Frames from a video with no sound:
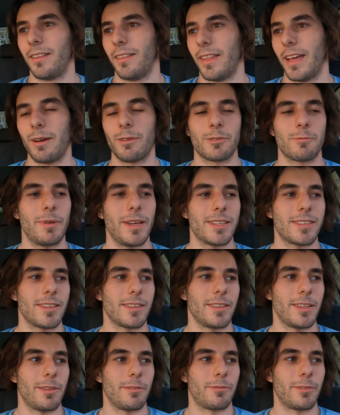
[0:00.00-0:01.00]
That was
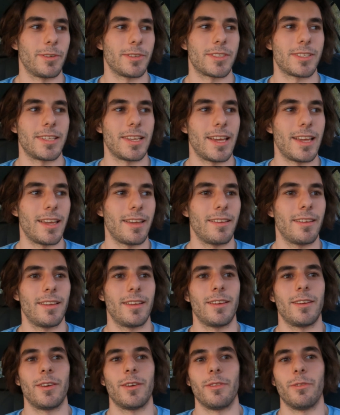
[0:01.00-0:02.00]
basically the first day.
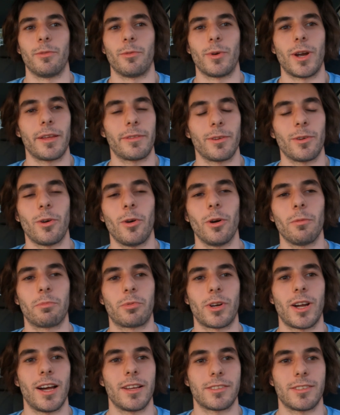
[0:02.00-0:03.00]
Throughout the whole
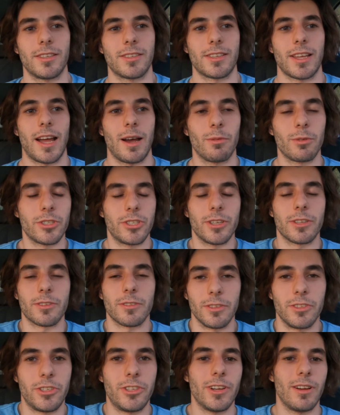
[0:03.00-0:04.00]
process, I was
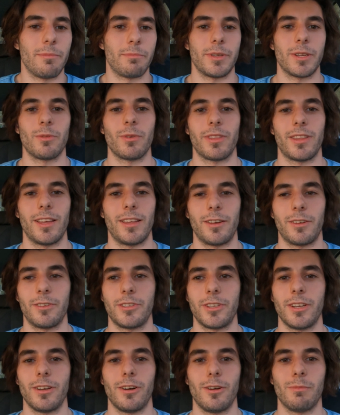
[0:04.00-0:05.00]
just jumping with
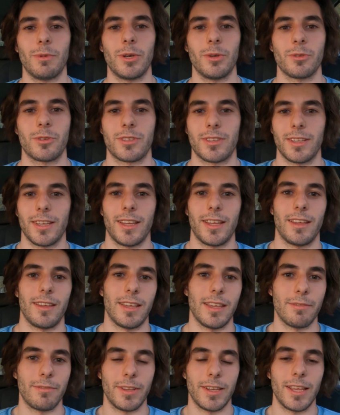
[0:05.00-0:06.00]
energy almost,
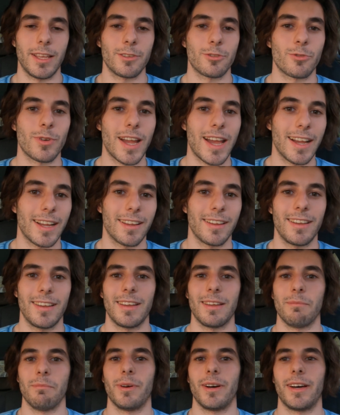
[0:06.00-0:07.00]
even in track,
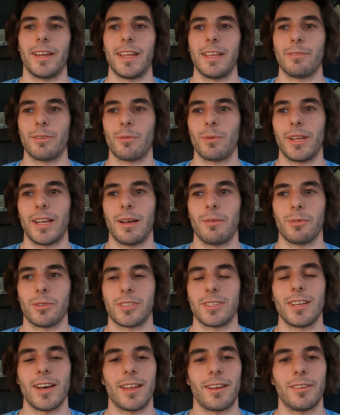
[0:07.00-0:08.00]
but even when I
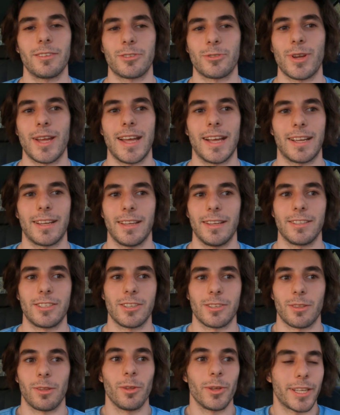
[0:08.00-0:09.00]
was not on track and
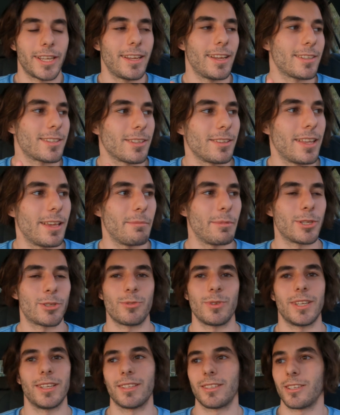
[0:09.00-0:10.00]
just looking at
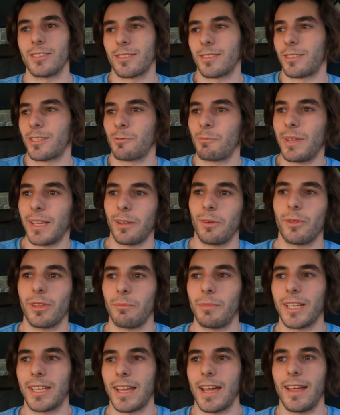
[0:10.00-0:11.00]
telemetry and just speaking with the
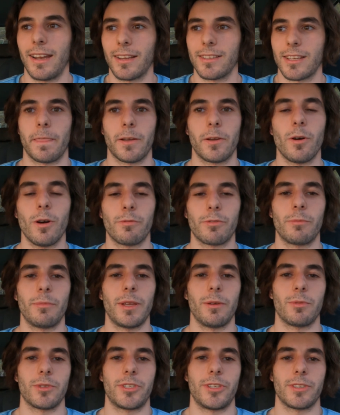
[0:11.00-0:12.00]
mechanics, the goal for
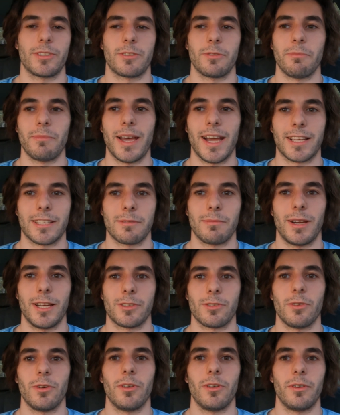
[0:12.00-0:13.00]
me was just to
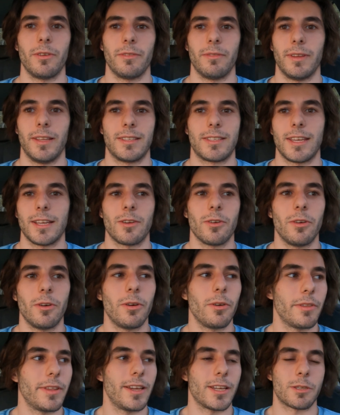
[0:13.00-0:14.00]
maximize all and take all the